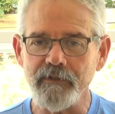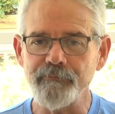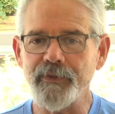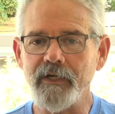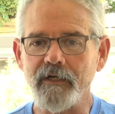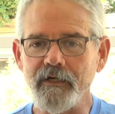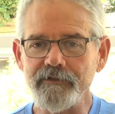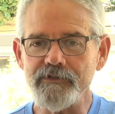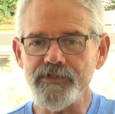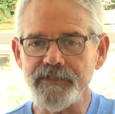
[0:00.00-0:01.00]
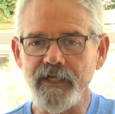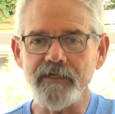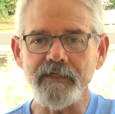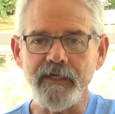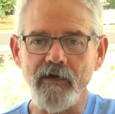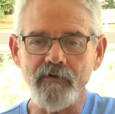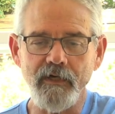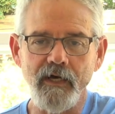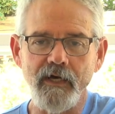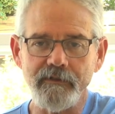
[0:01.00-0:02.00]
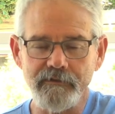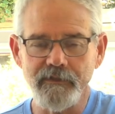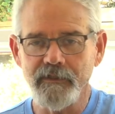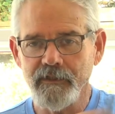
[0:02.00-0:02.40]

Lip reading: but understanding how God